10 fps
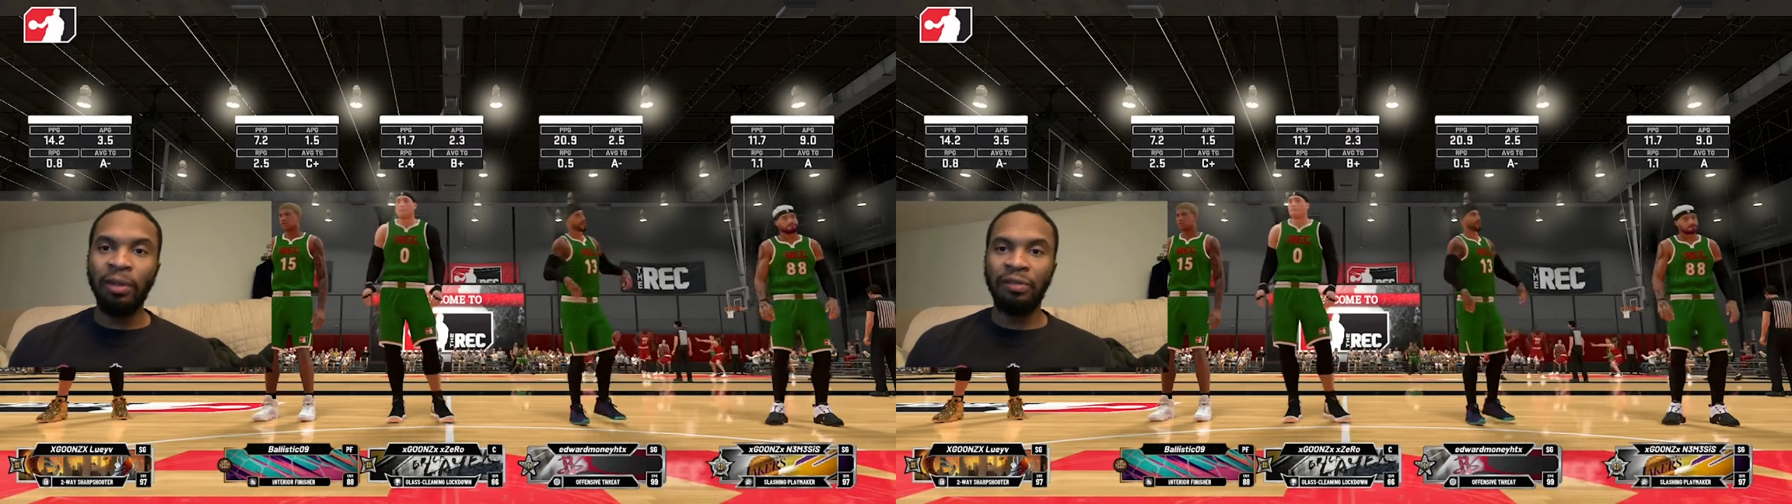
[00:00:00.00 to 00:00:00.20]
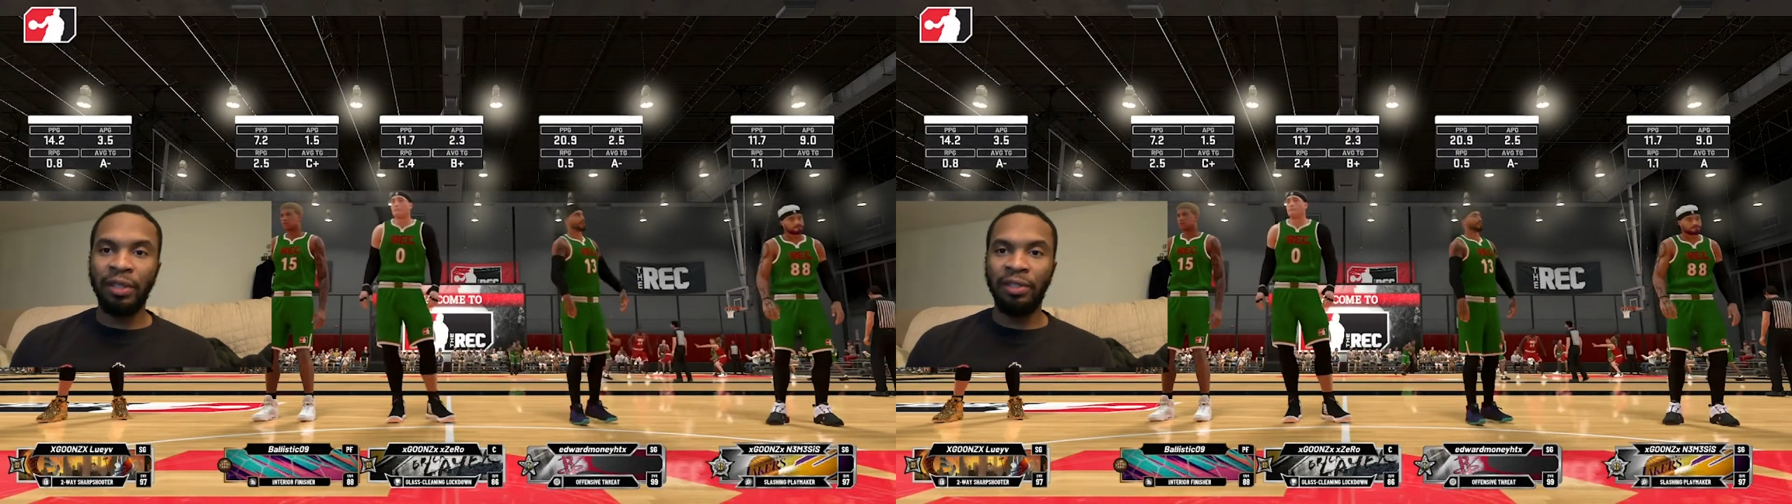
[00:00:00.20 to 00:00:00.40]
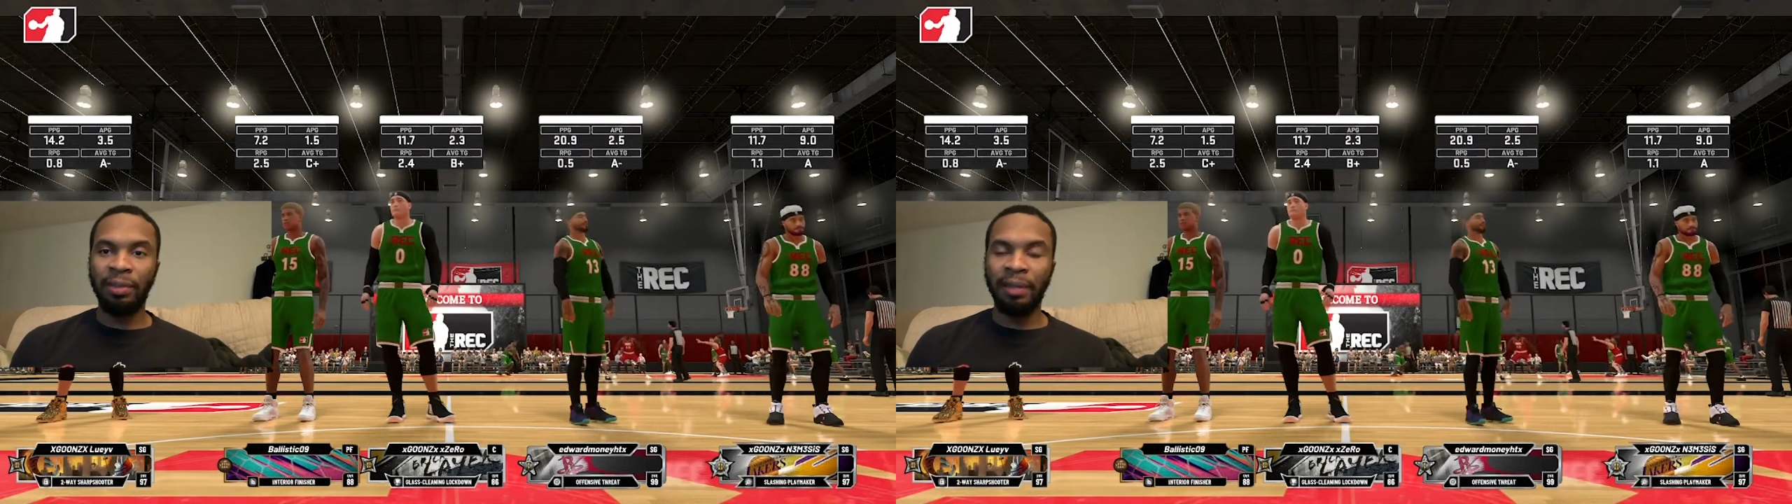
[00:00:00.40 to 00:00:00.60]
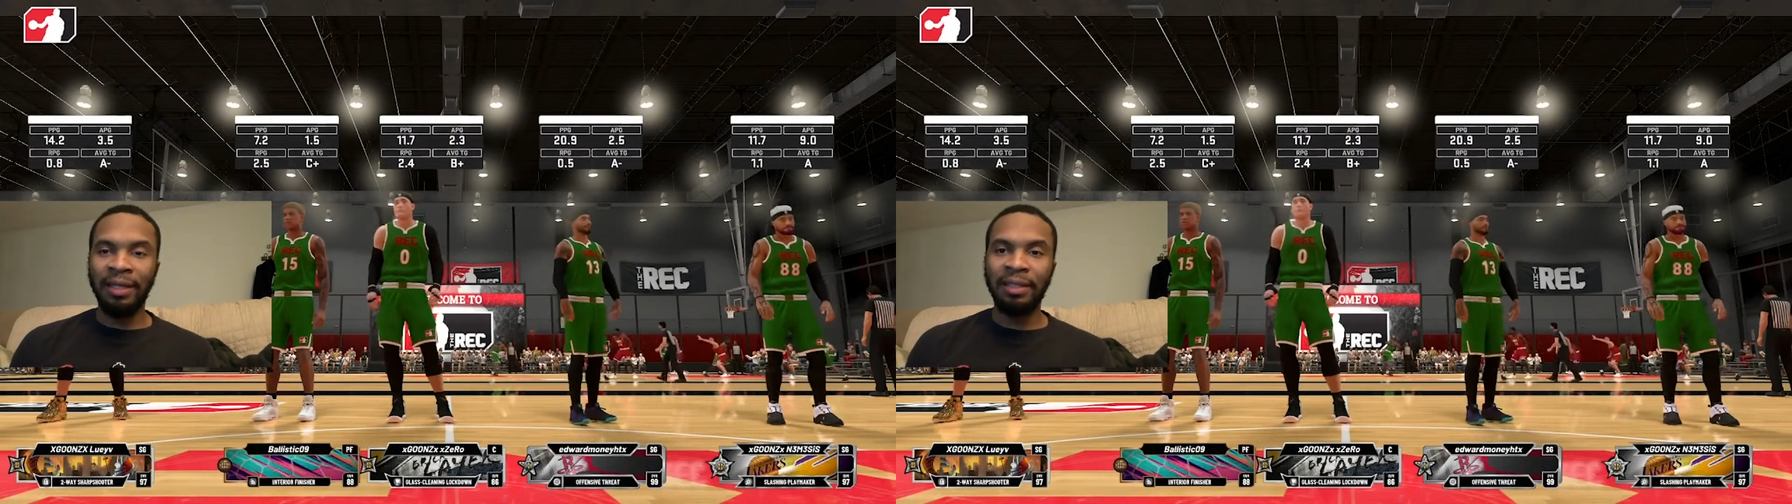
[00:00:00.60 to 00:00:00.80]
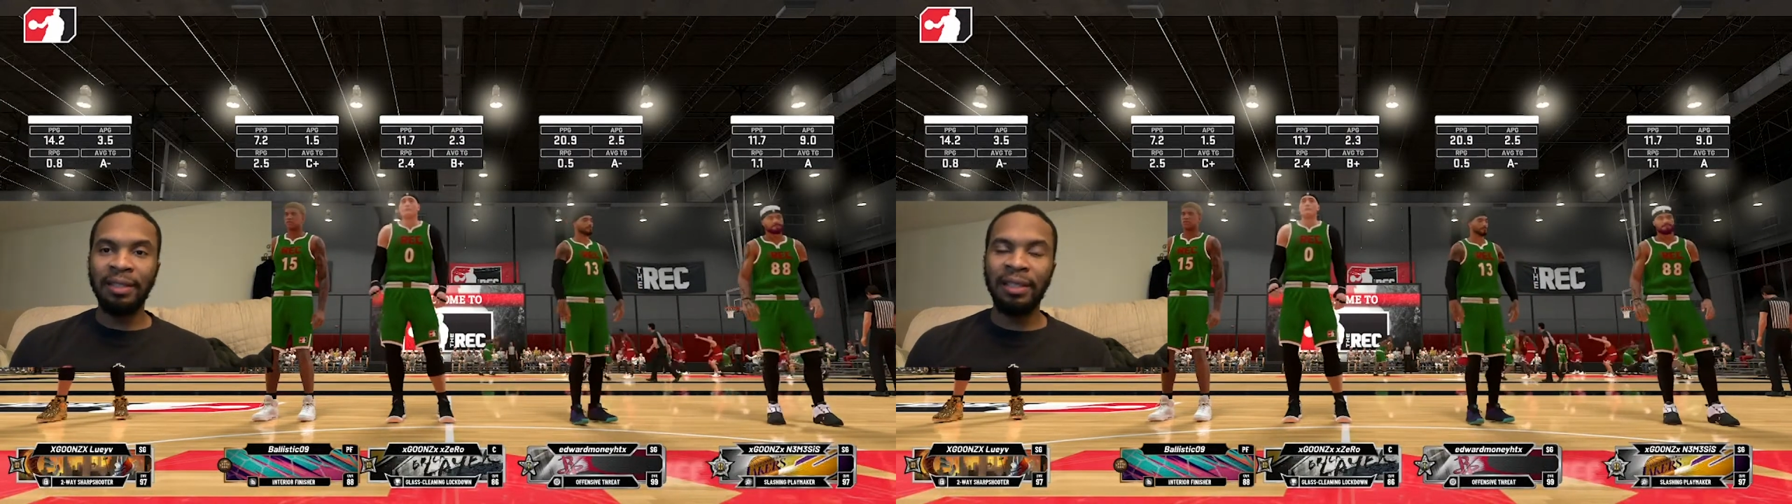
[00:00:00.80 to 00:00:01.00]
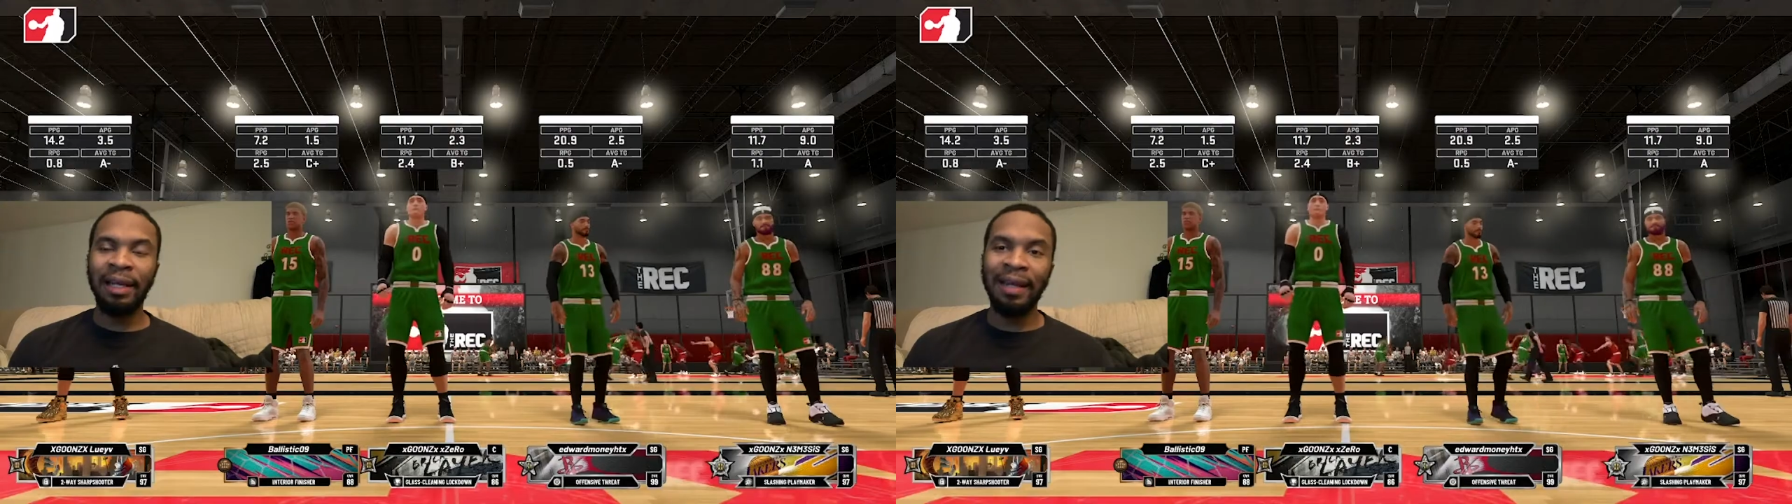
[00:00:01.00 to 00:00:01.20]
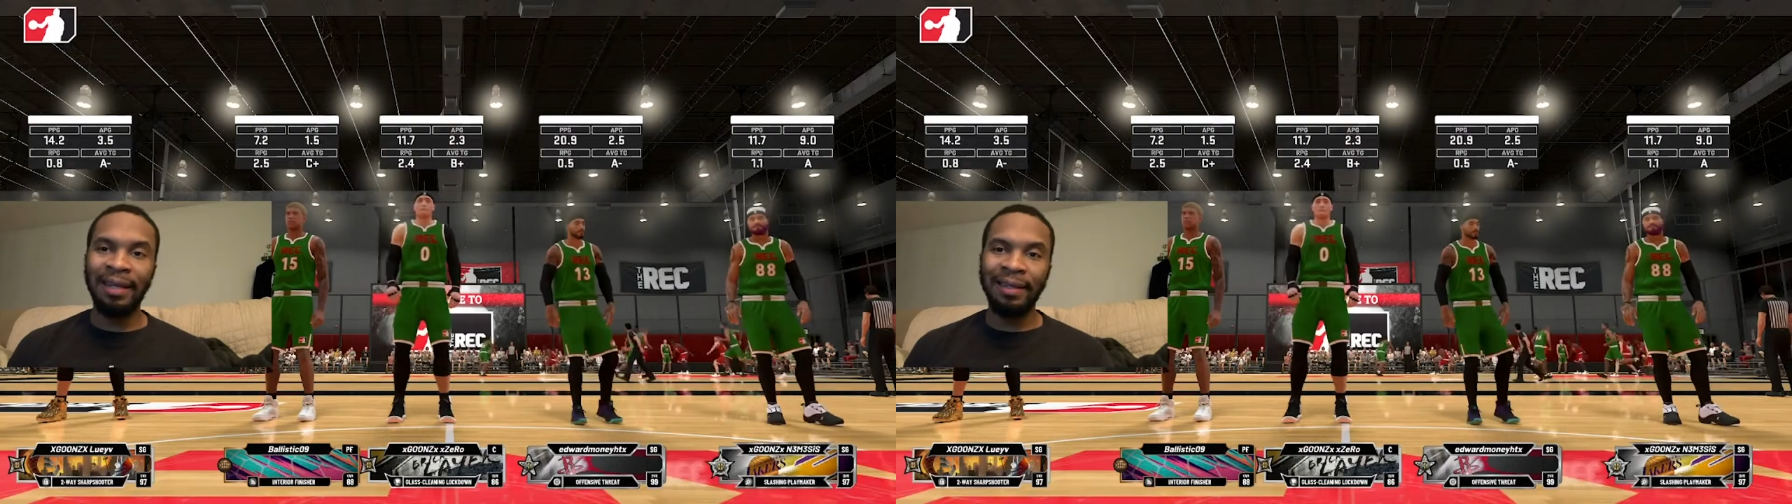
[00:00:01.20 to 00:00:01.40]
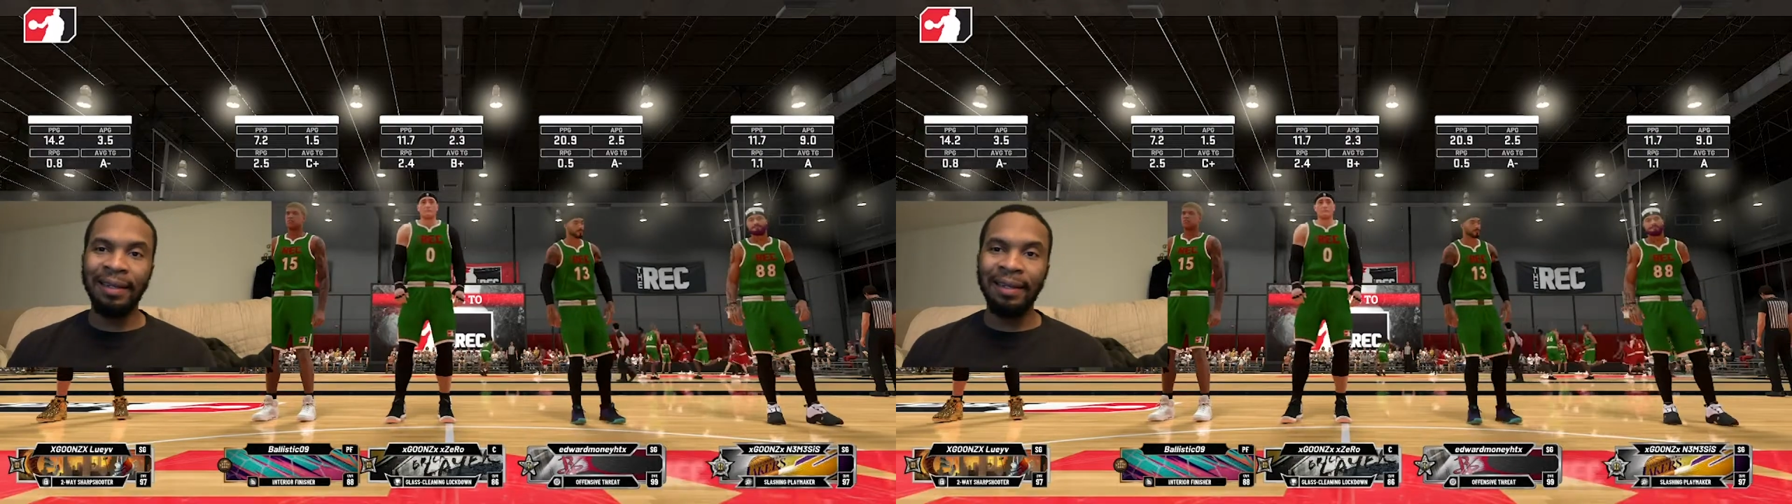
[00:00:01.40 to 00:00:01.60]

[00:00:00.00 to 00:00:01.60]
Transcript: finishing badges and I ended